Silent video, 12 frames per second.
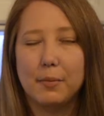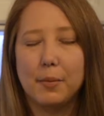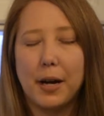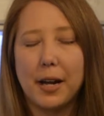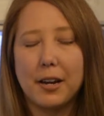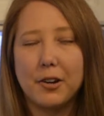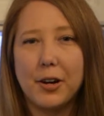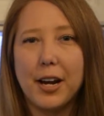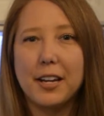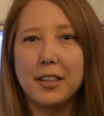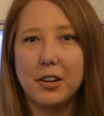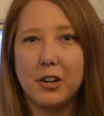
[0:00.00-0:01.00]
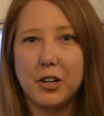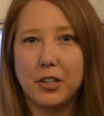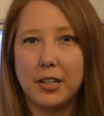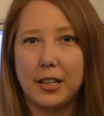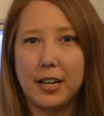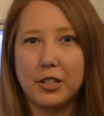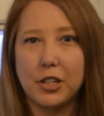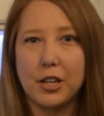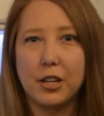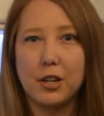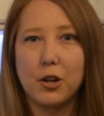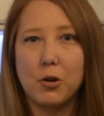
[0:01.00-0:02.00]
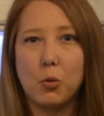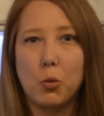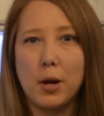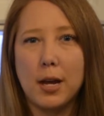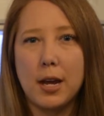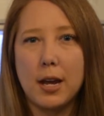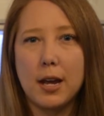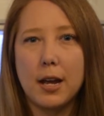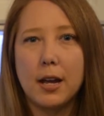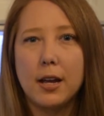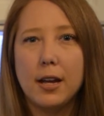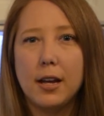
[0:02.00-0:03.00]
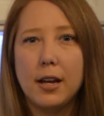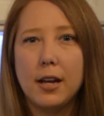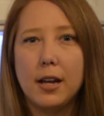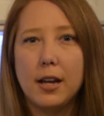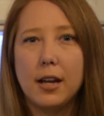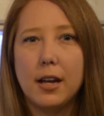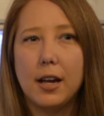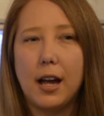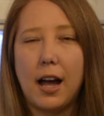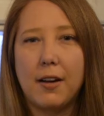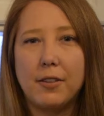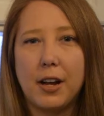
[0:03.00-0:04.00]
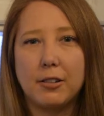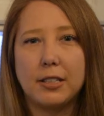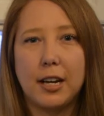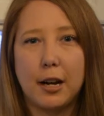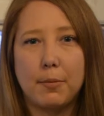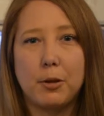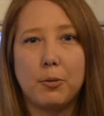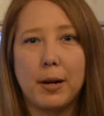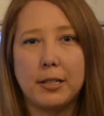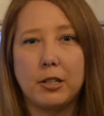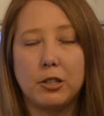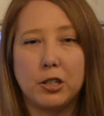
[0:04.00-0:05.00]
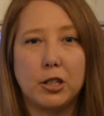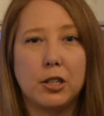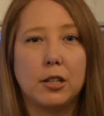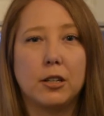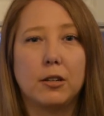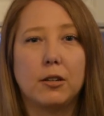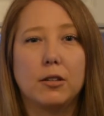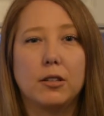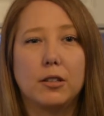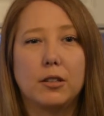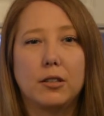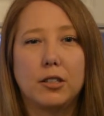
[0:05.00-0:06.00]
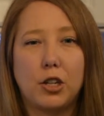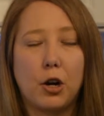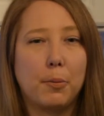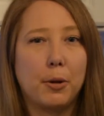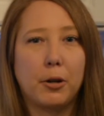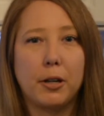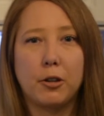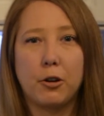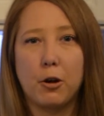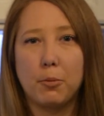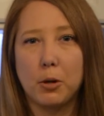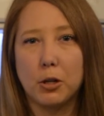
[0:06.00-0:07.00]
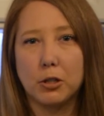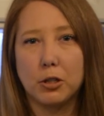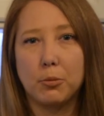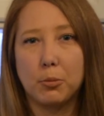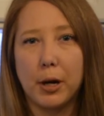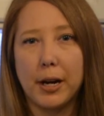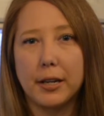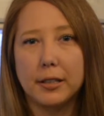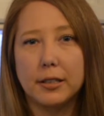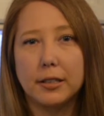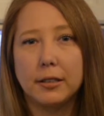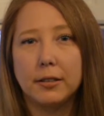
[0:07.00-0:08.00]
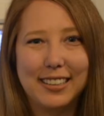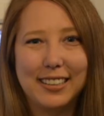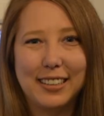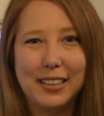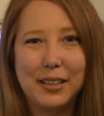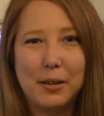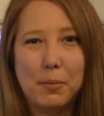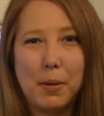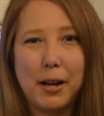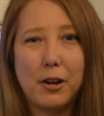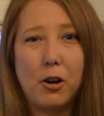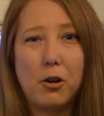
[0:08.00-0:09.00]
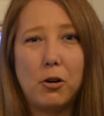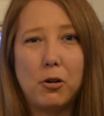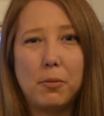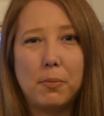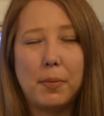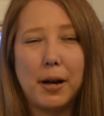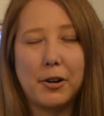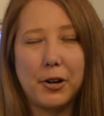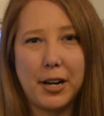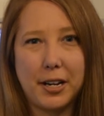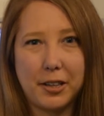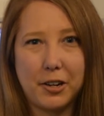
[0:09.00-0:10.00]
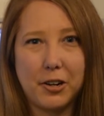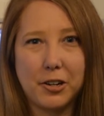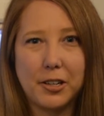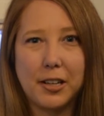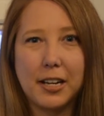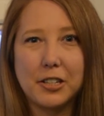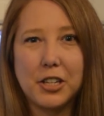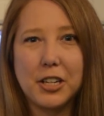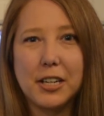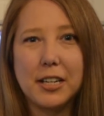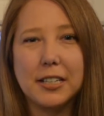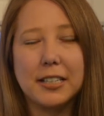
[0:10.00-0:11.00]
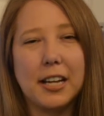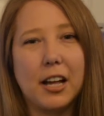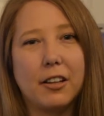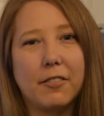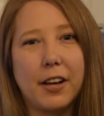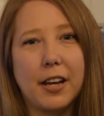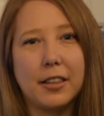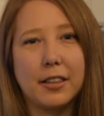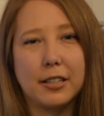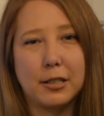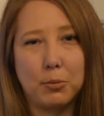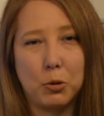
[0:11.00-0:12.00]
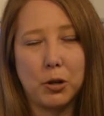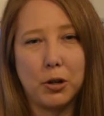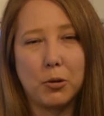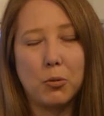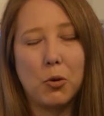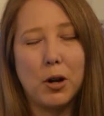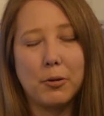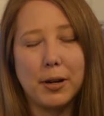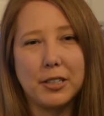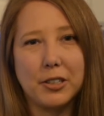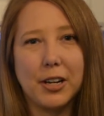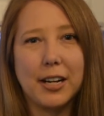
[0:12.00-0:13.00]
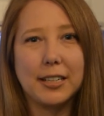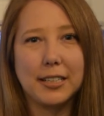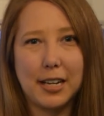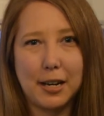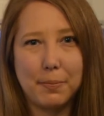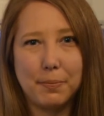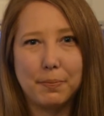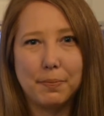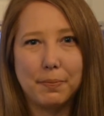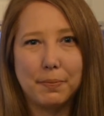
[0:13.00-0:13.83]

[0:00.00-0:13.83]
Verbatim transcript: By creating the herd collection, we have now set up the racers to start building their own personal brands. My goal by creating the herd collection is to elevate the sport one racer at a time.